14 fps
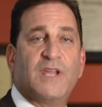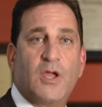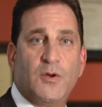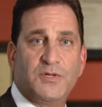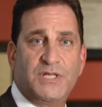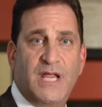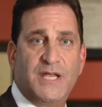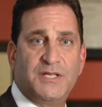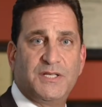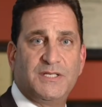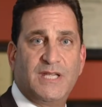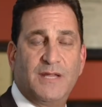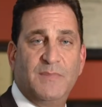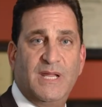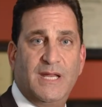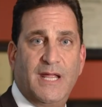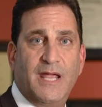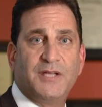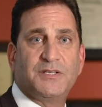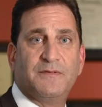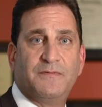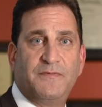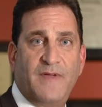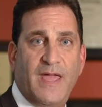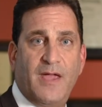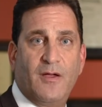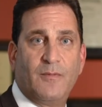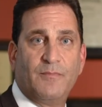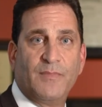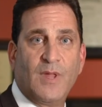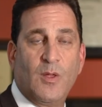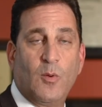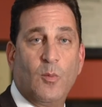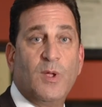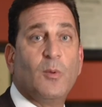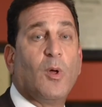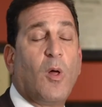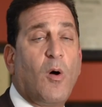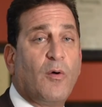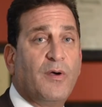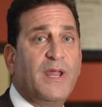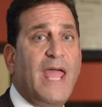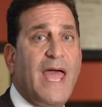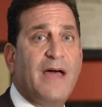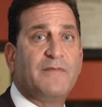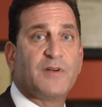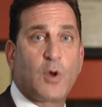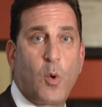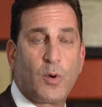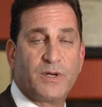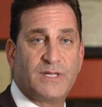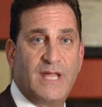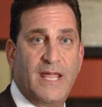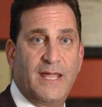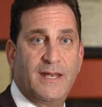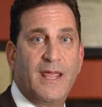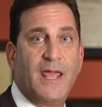negotiations at mediation fail, we will already have a court date